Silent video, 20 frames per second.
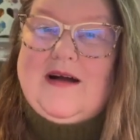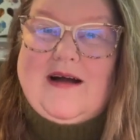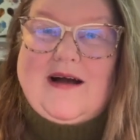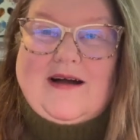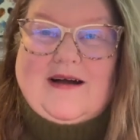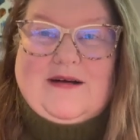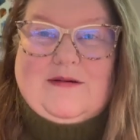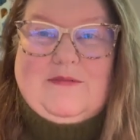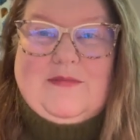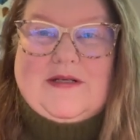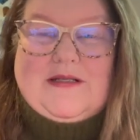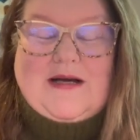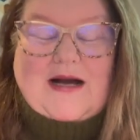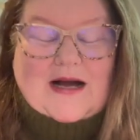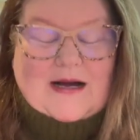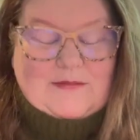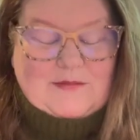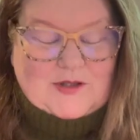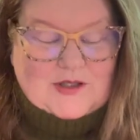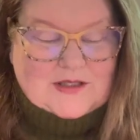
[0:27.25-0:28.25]

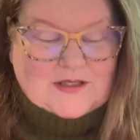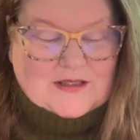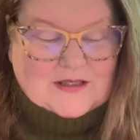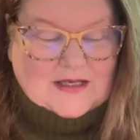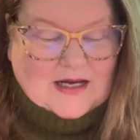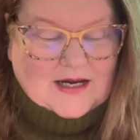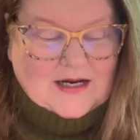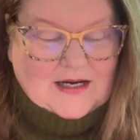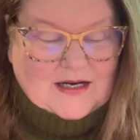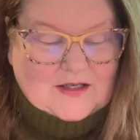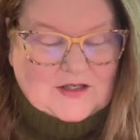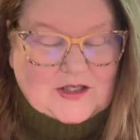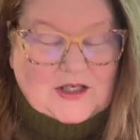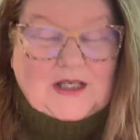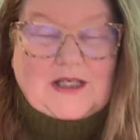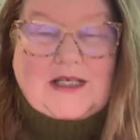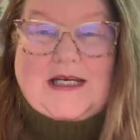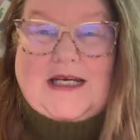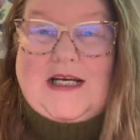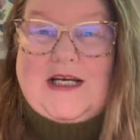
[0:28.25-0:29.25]
I'm just kind of
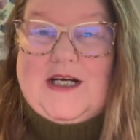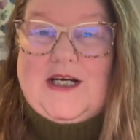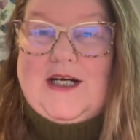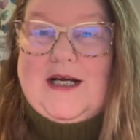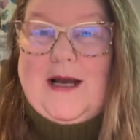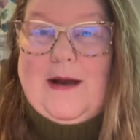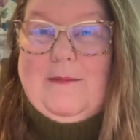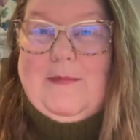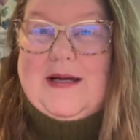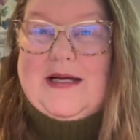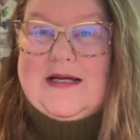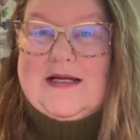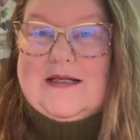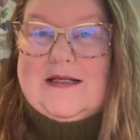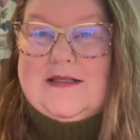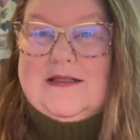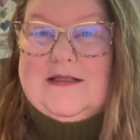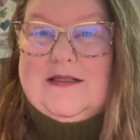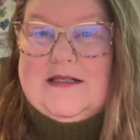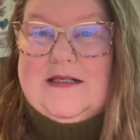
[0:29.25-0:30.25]
chilling here in
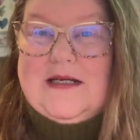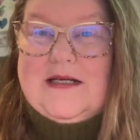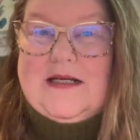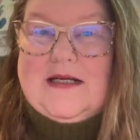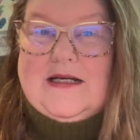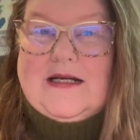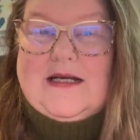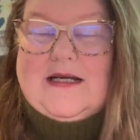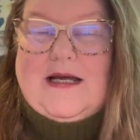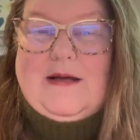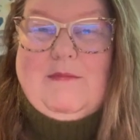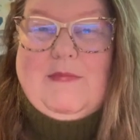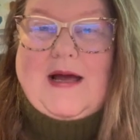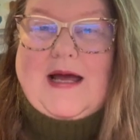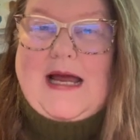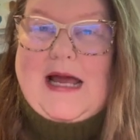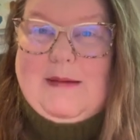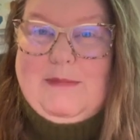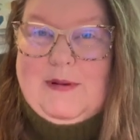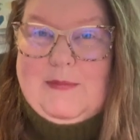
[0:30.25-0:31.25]
my
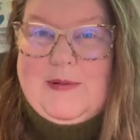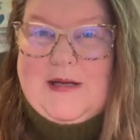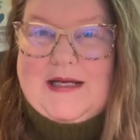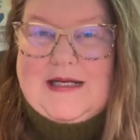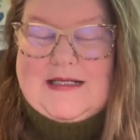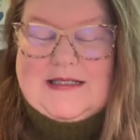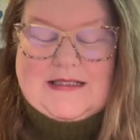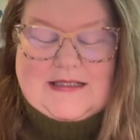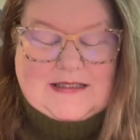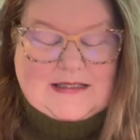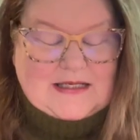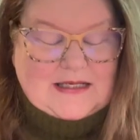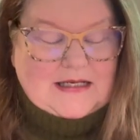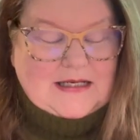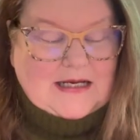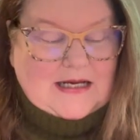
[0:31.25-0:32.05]
happy place,